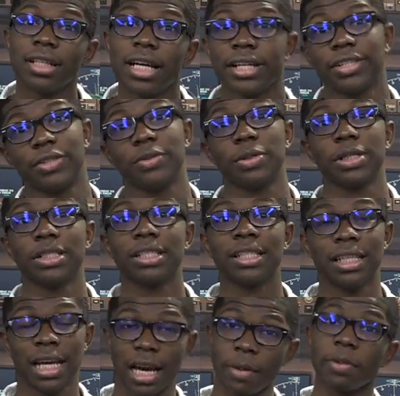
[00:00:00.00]
as you can
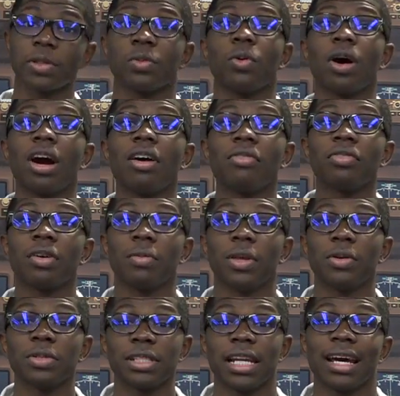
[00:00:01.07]
see, I was wore out from
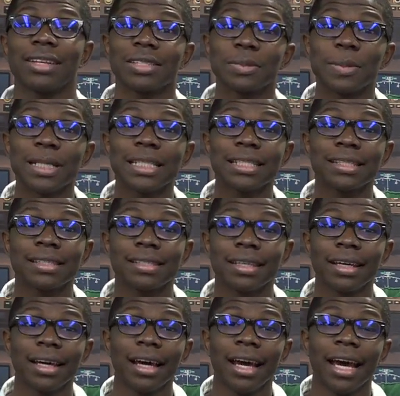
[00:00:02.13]
those
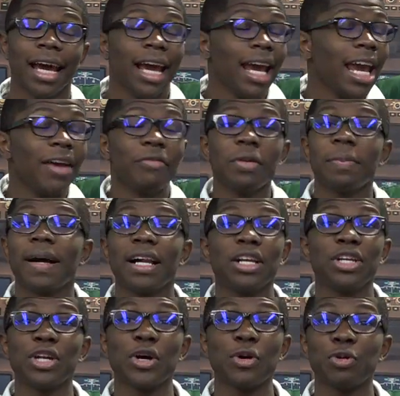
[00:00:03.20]
announcements.
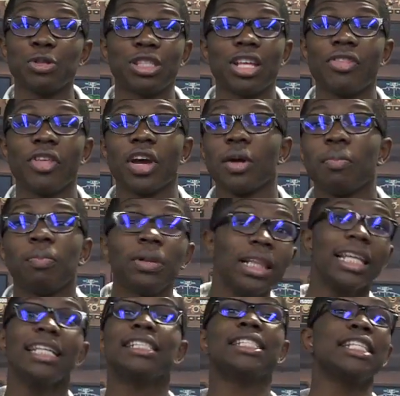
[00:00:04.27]
Everybody knows that they're
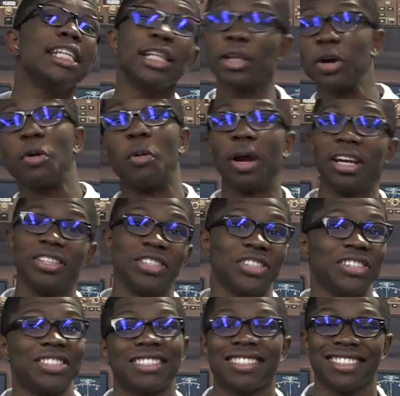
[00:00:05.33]
plenty
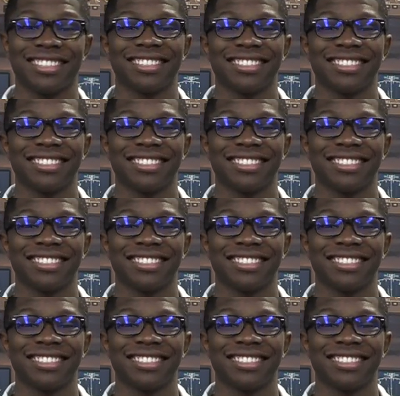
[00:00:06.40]
loquacious.